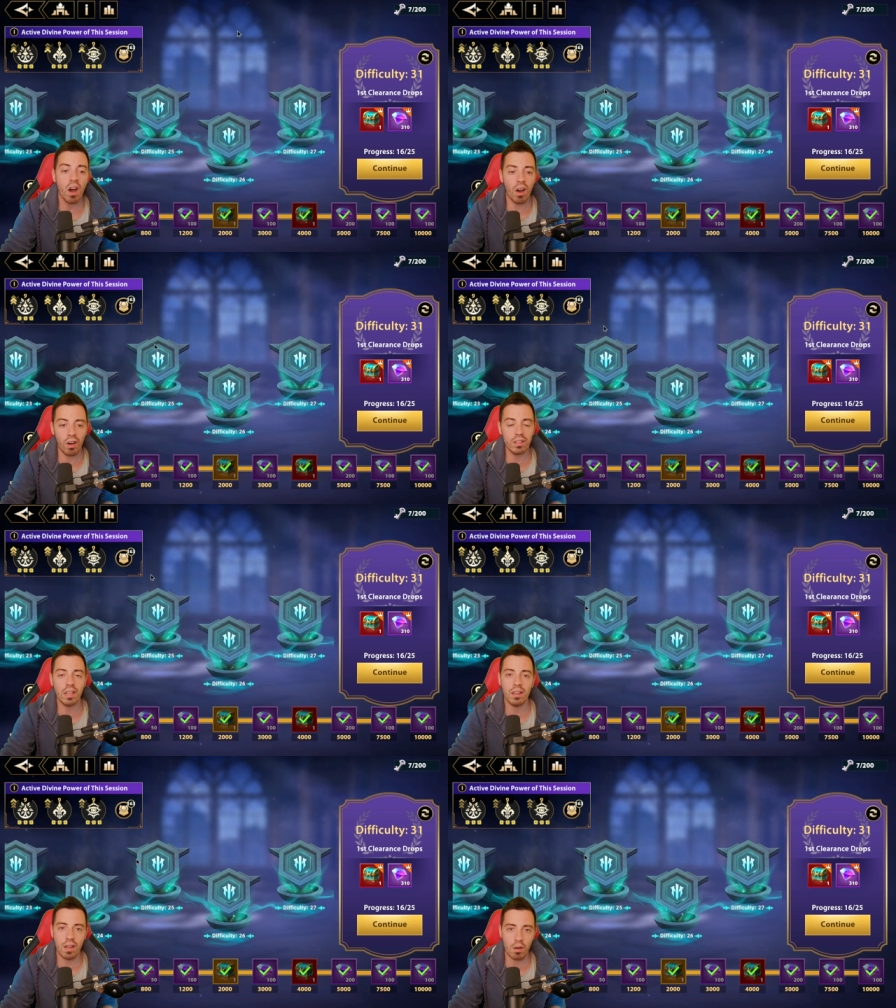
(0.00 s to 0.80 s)
on
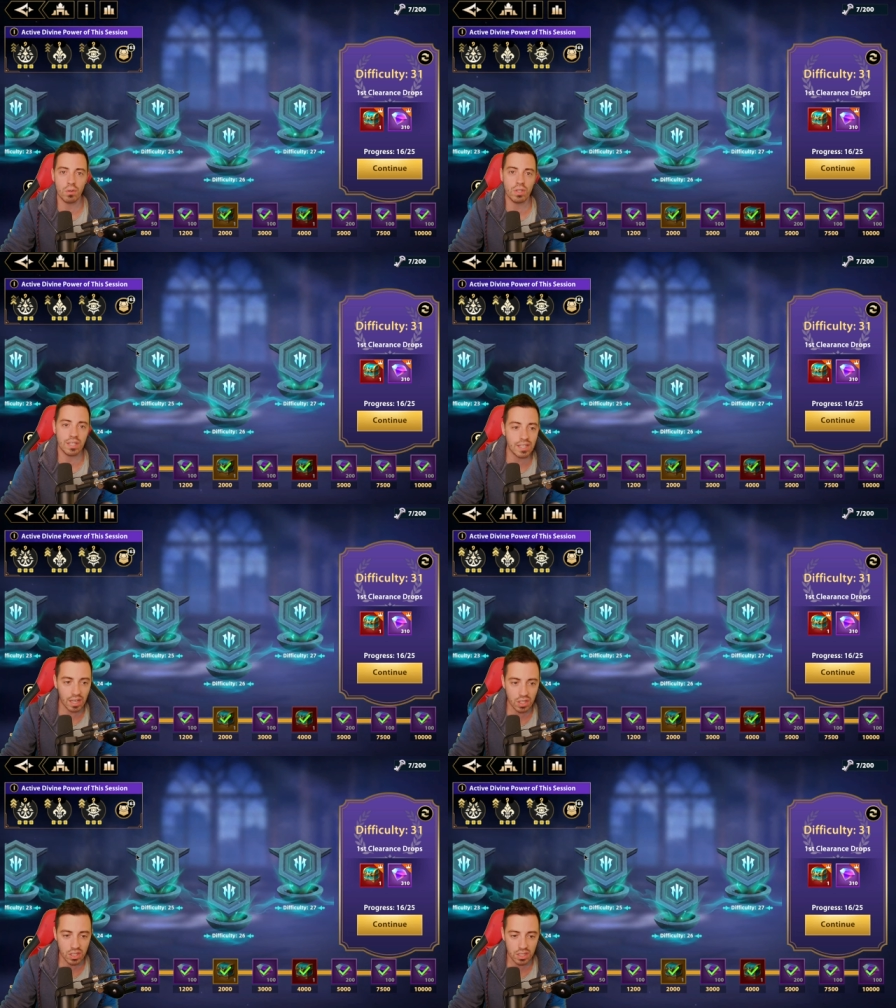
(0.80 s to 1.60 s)
lower
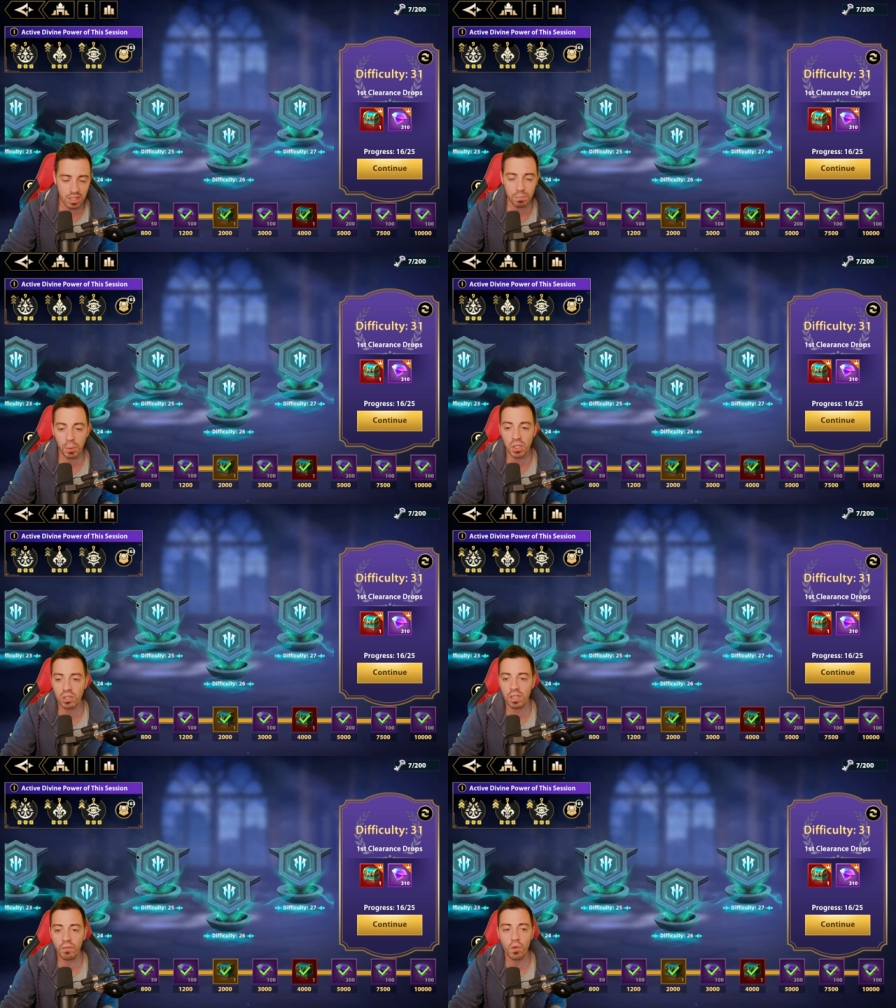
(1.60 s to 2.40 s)
stages,
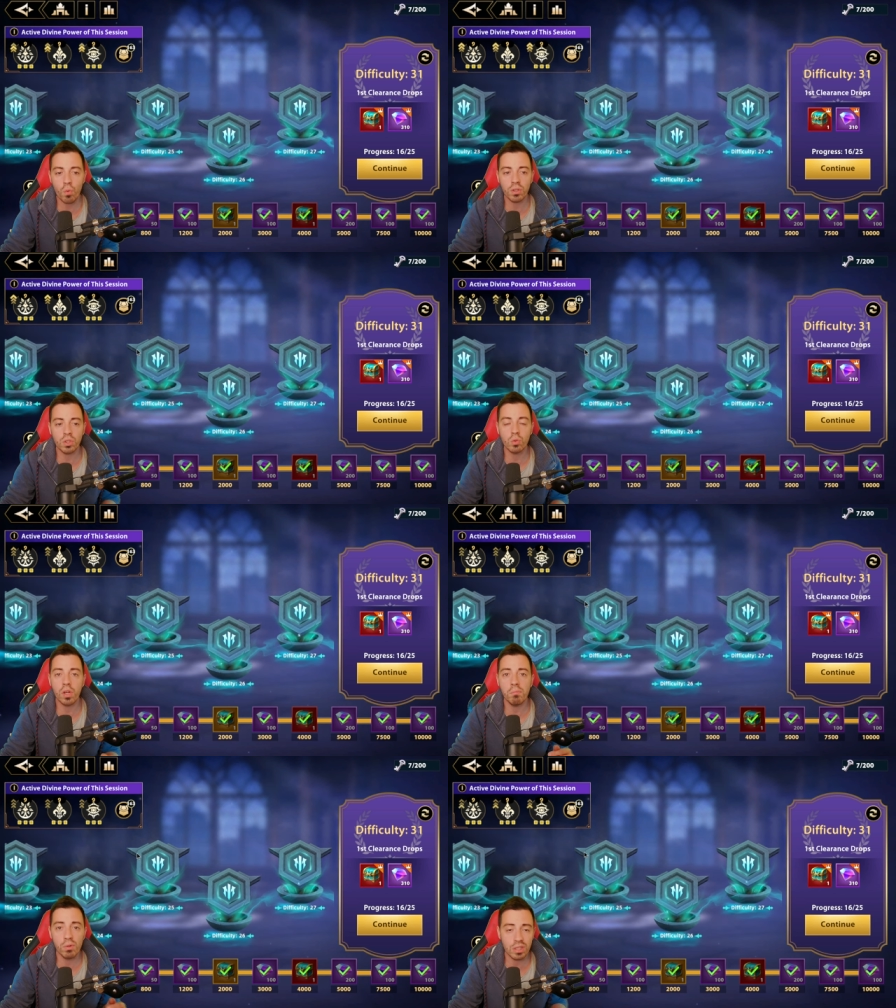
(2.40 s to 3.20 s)
especially if you want to
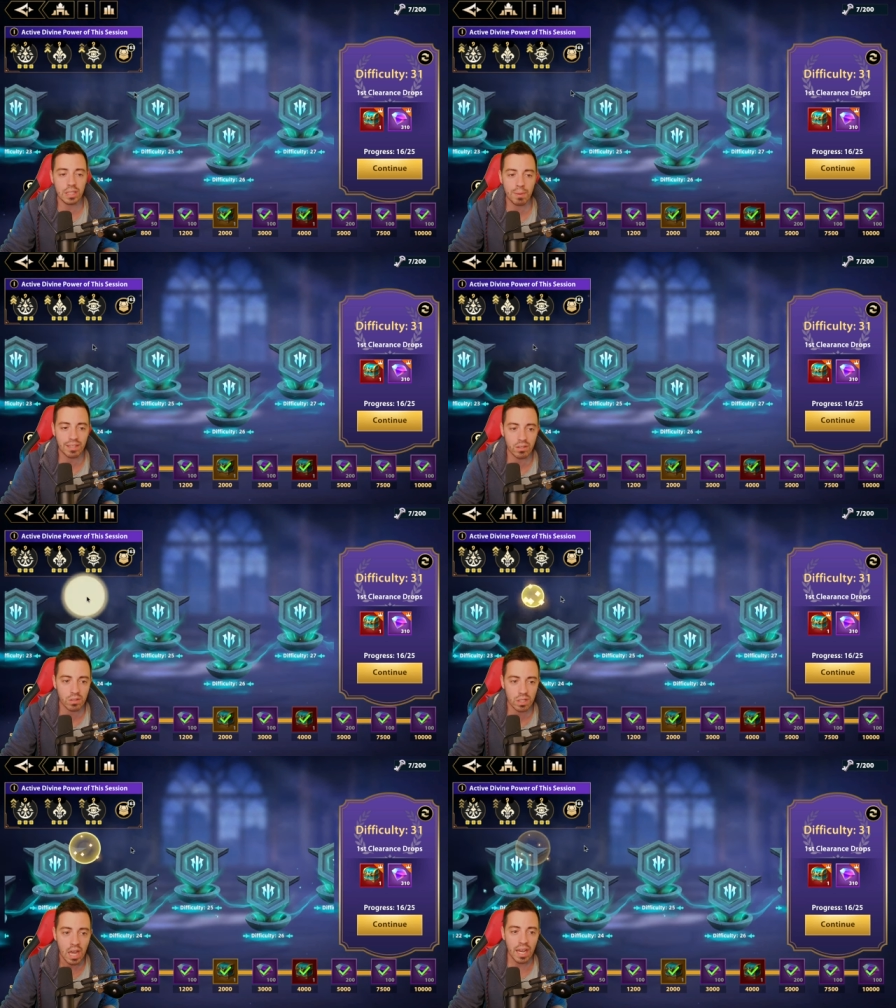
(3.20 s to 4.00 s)
run
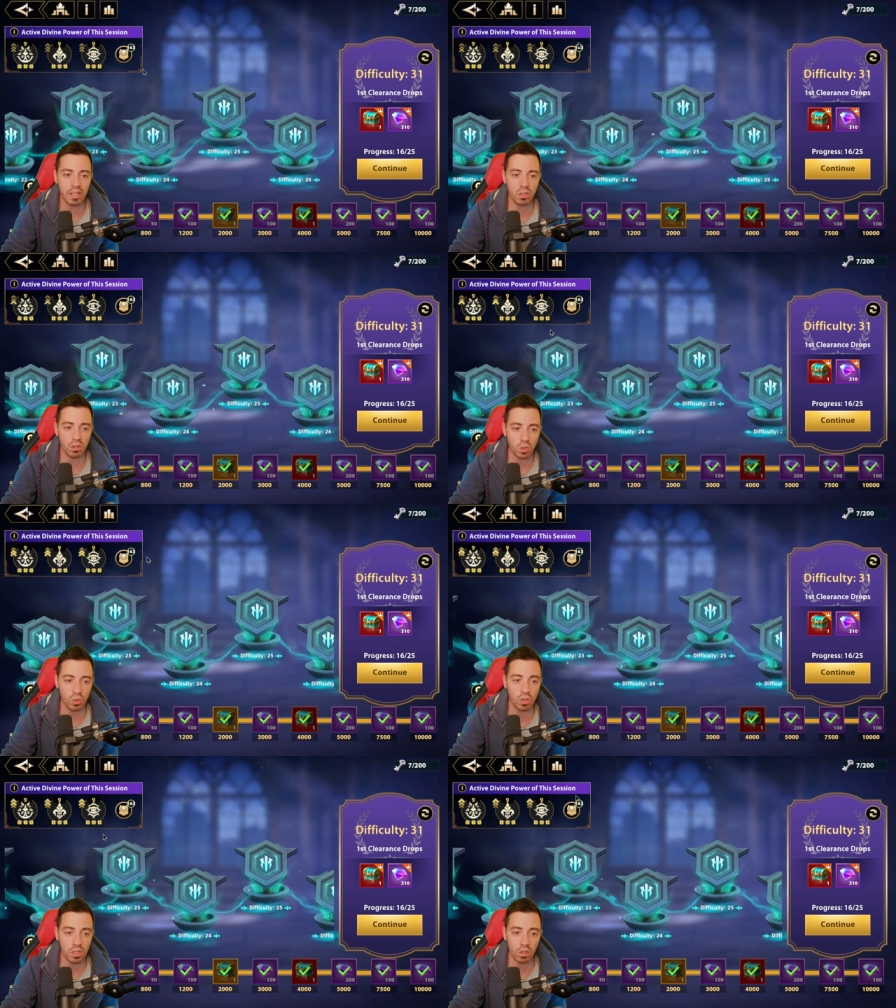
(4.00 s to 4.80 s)
multi-battles in order, to,
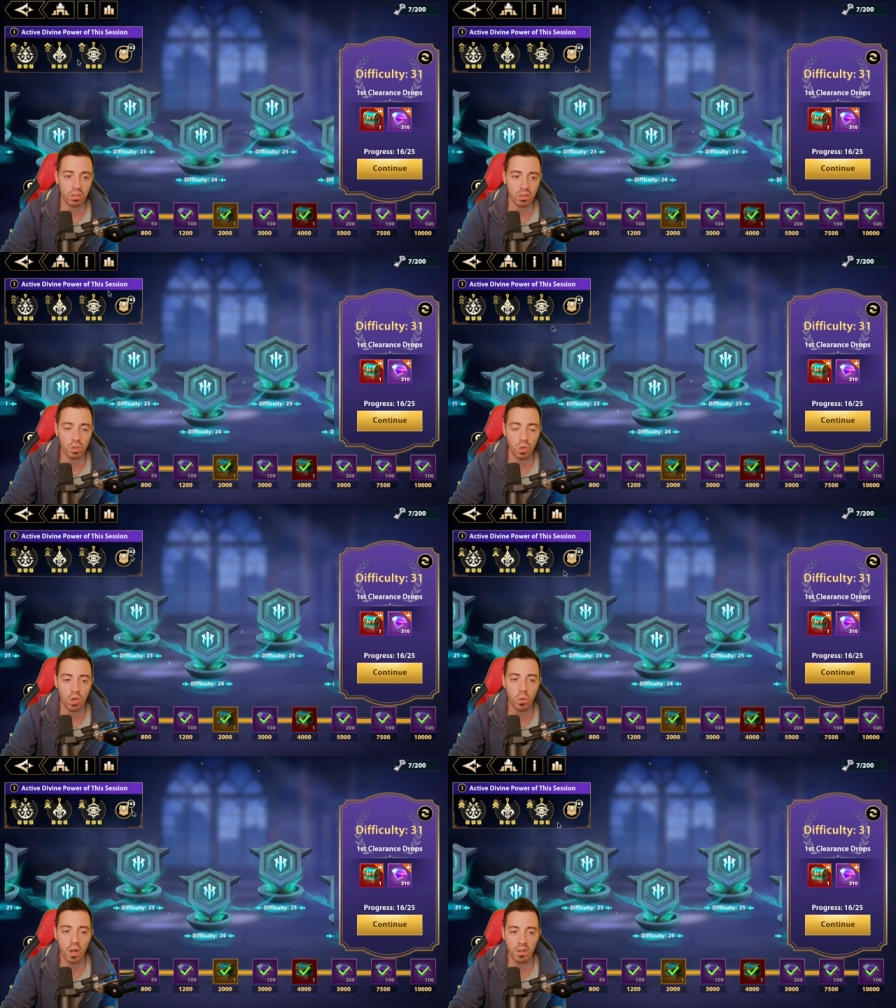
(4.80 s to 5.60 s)
in order to
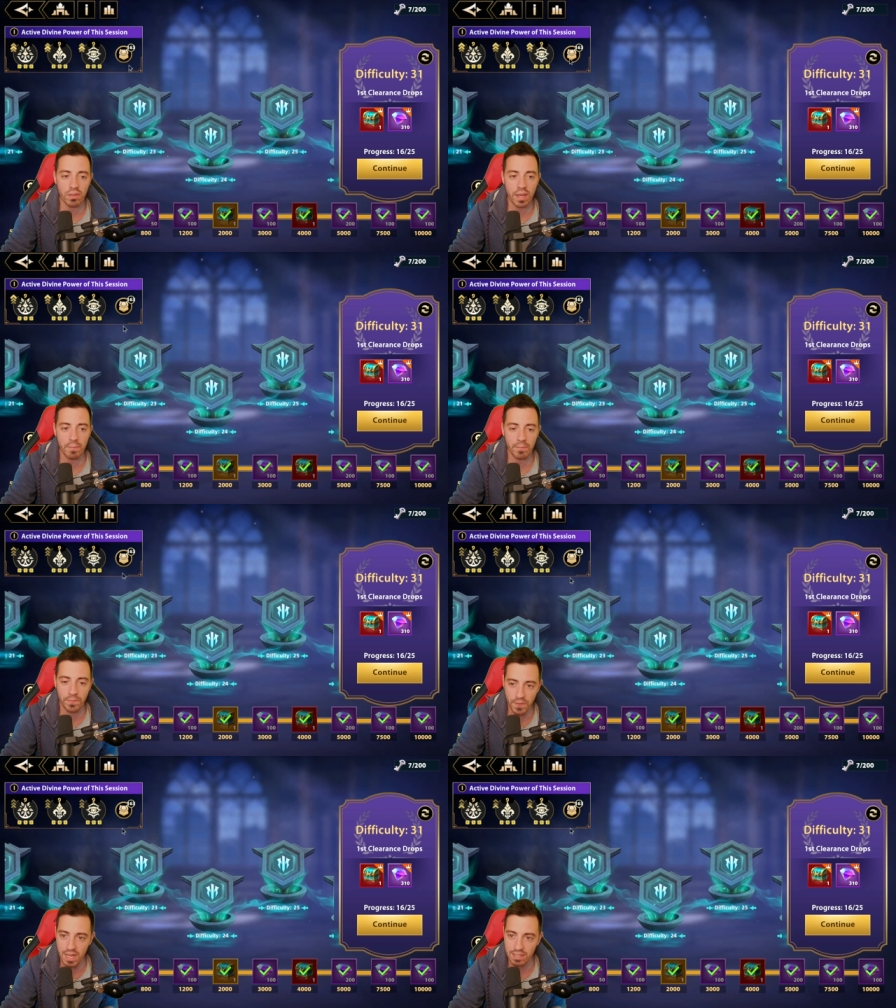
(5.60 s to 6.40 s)
acquire them
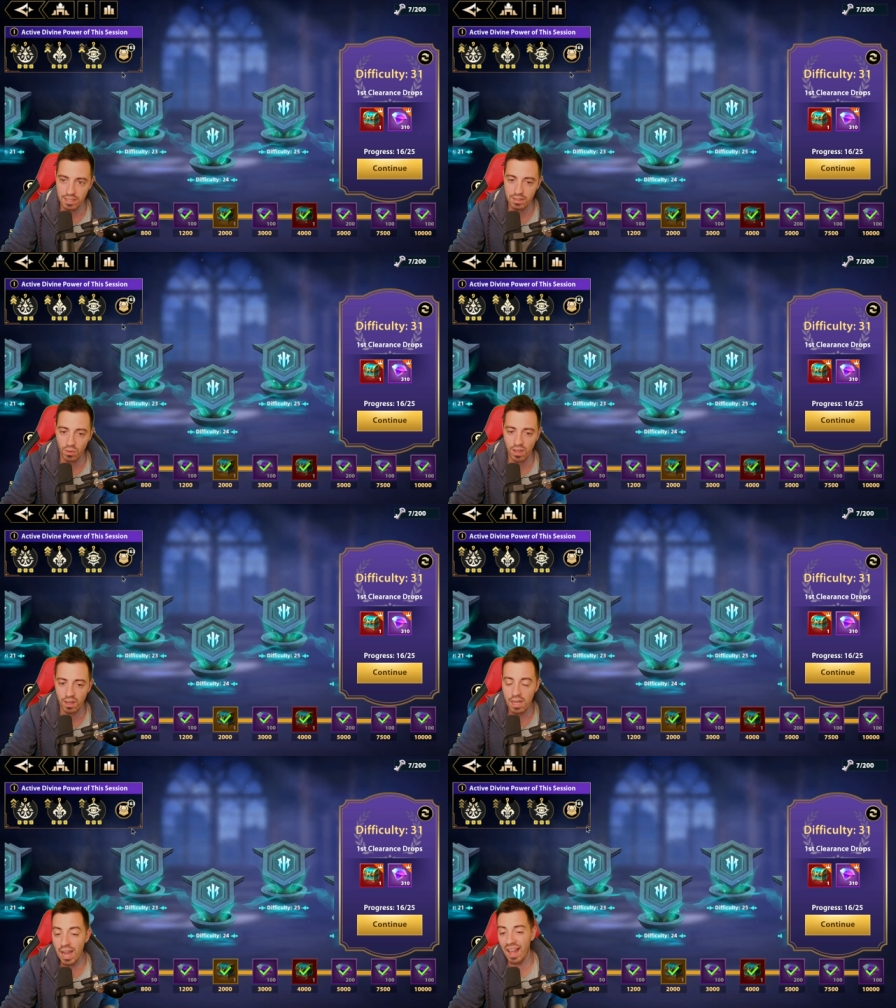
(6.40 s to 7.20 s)
fast, okay?